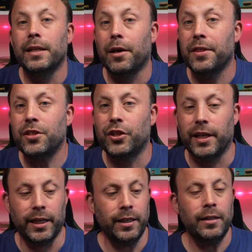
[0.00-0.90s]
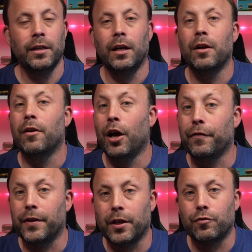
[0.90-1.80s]
Now this year,
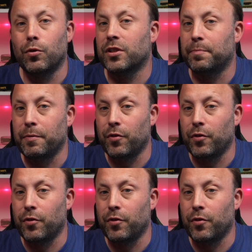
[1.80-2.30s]
hopefully those wrongs have been